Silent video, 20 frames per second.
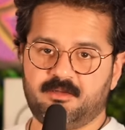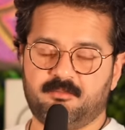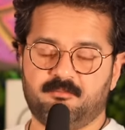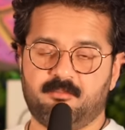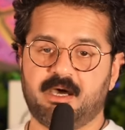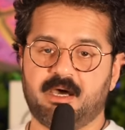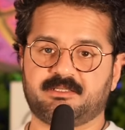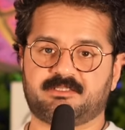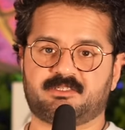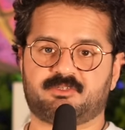
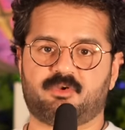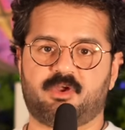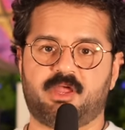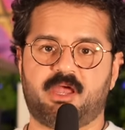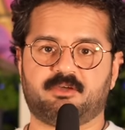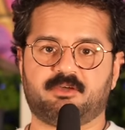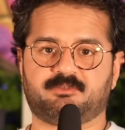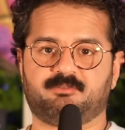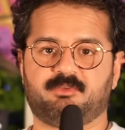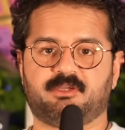Monster
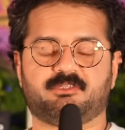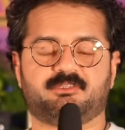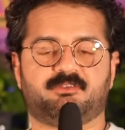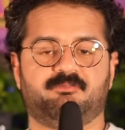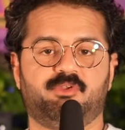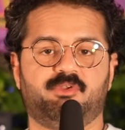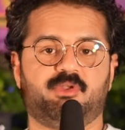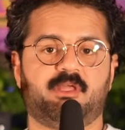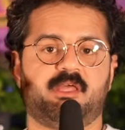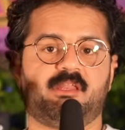House, because
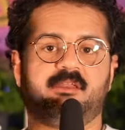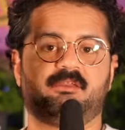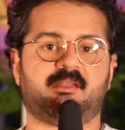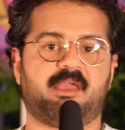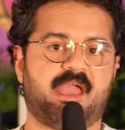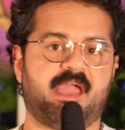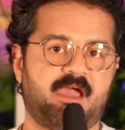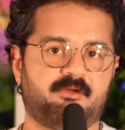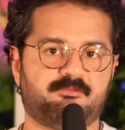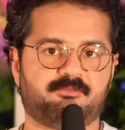if you get it
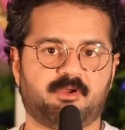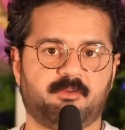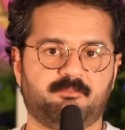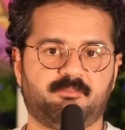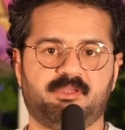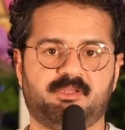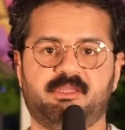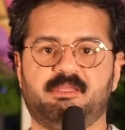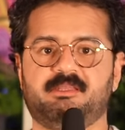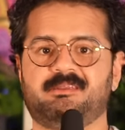
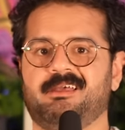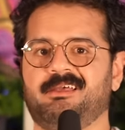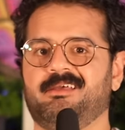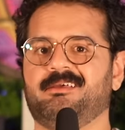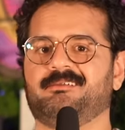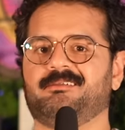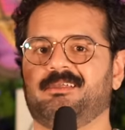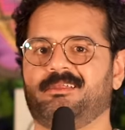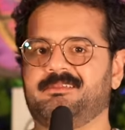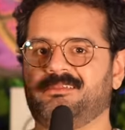half-complete,
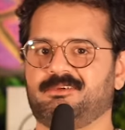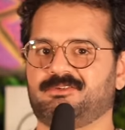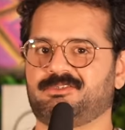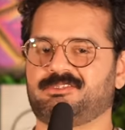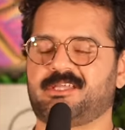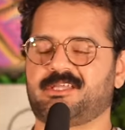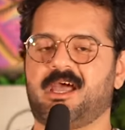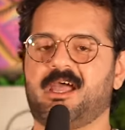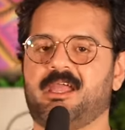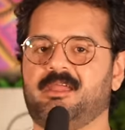then
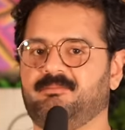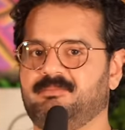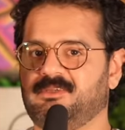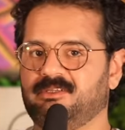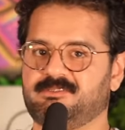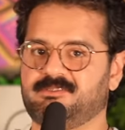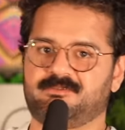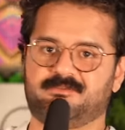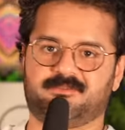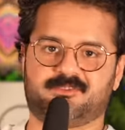there's time
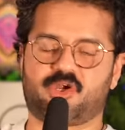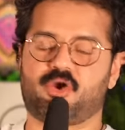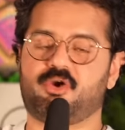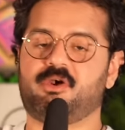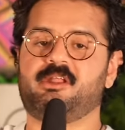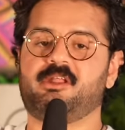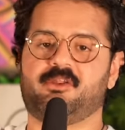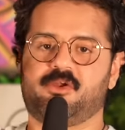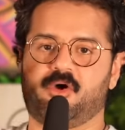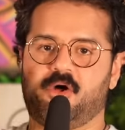to
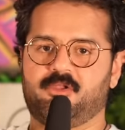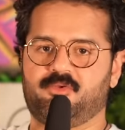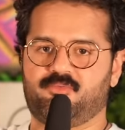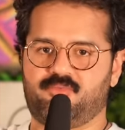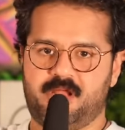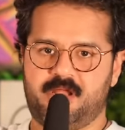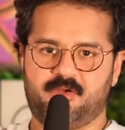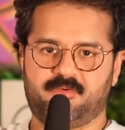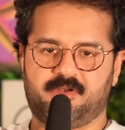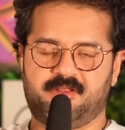turn it all
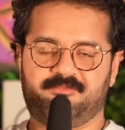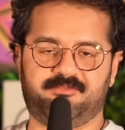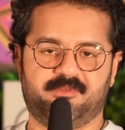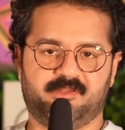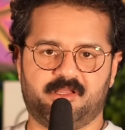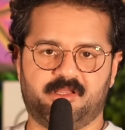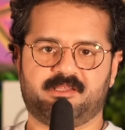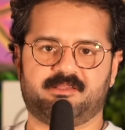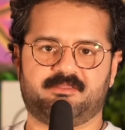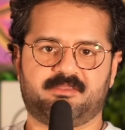around. I
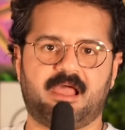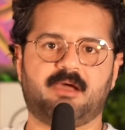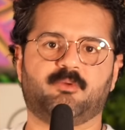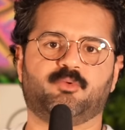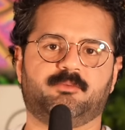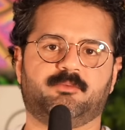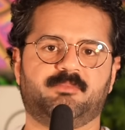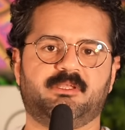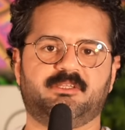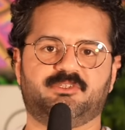feel like that
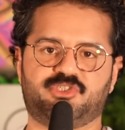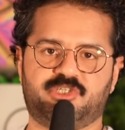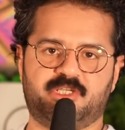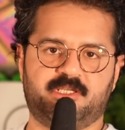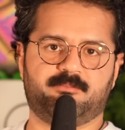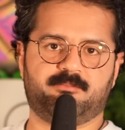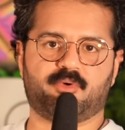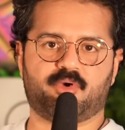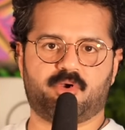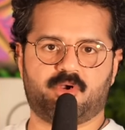would be
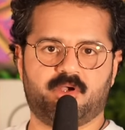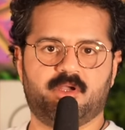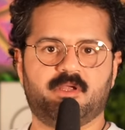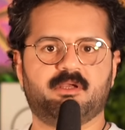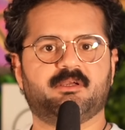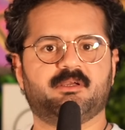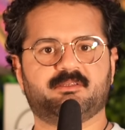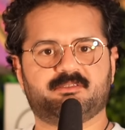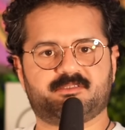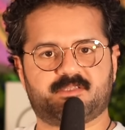cheaper
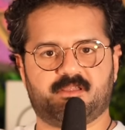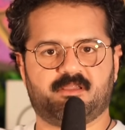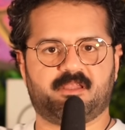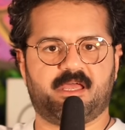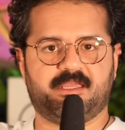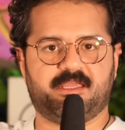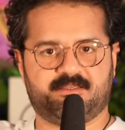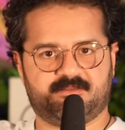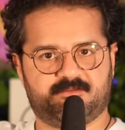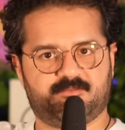to,
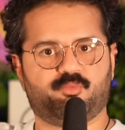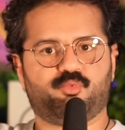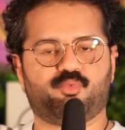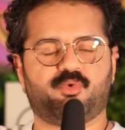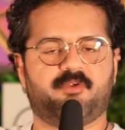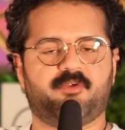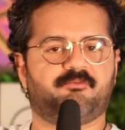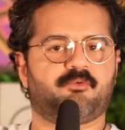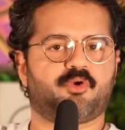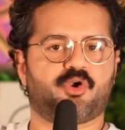like,
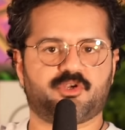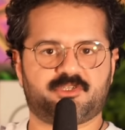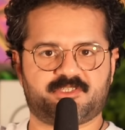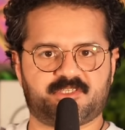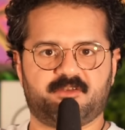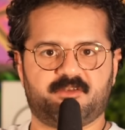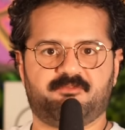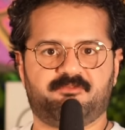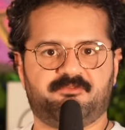reverse and